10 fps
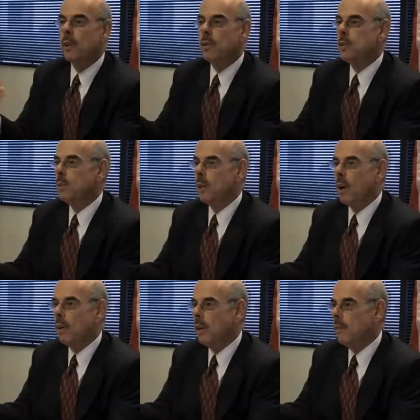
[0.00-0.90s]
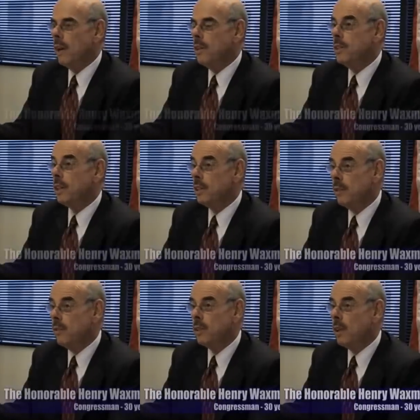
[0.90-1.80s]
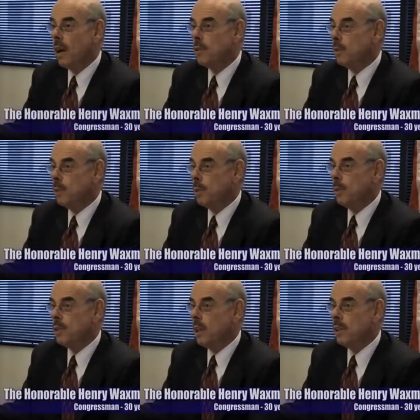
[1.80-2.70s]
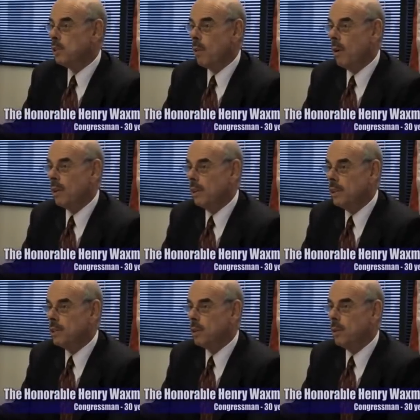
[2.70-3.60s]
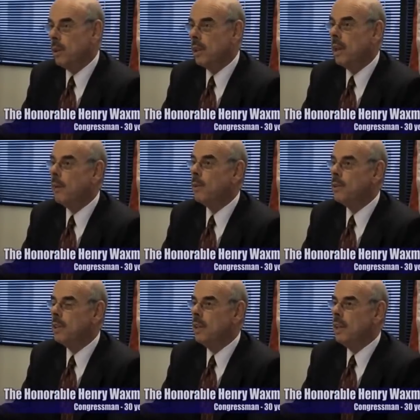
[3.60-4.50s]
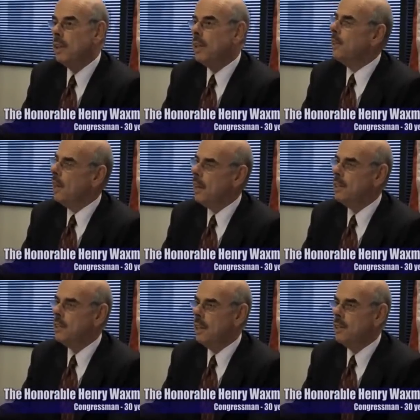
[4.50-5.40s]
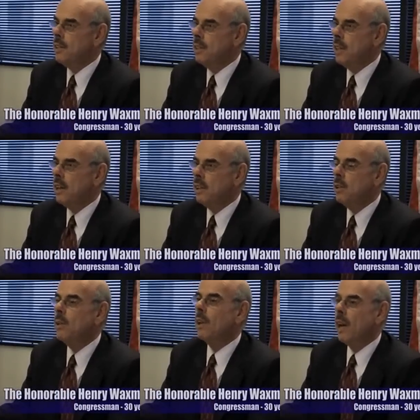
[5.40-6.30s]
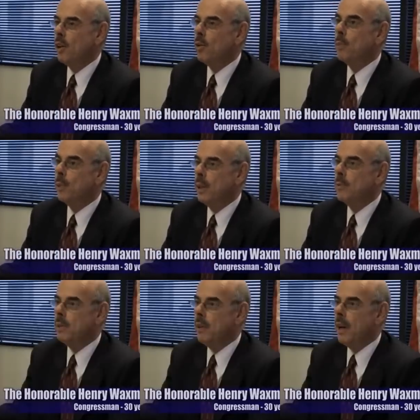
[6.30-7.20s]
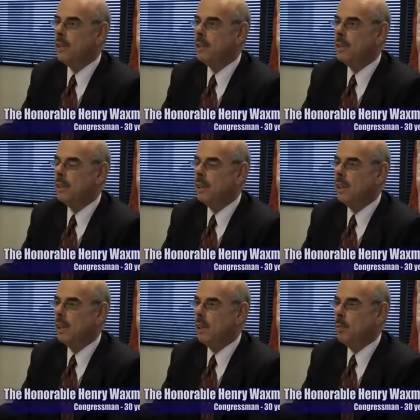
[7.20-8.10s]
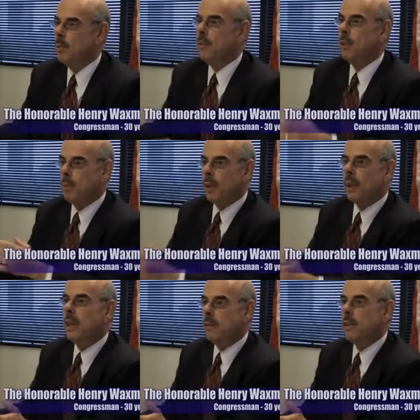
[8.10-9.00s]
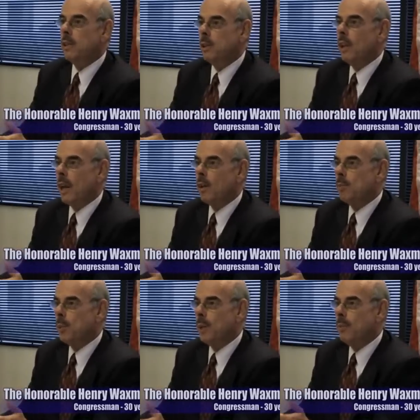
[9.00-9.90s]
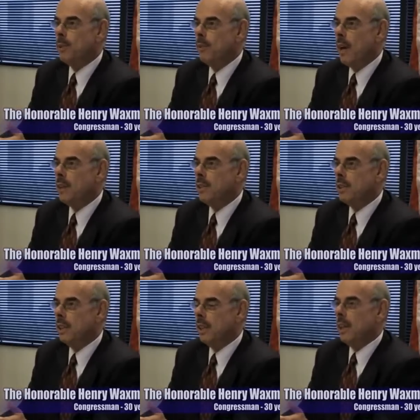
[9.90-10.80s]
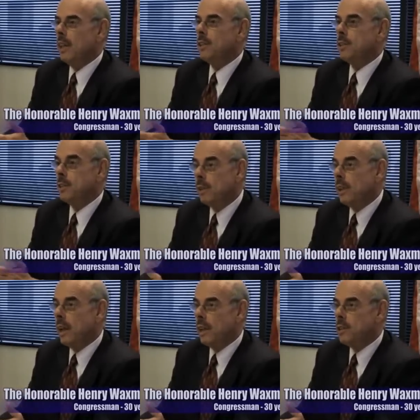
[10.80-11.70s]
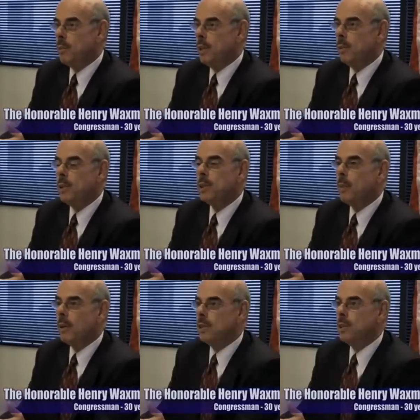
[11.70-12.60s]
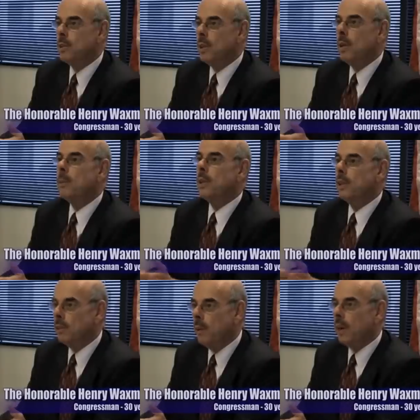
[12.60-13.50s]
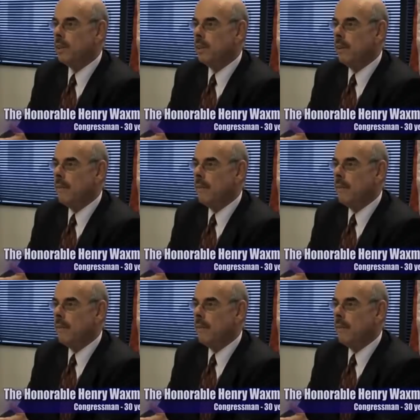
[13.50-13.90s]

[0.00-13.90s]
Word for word: For those who were advancing a different doctrine with which I strongly disagree, and that was that the United States could take unilateral preemptive action. But if you believe in unilateral preemptive action, it certainly has to be in response to an imminent threat.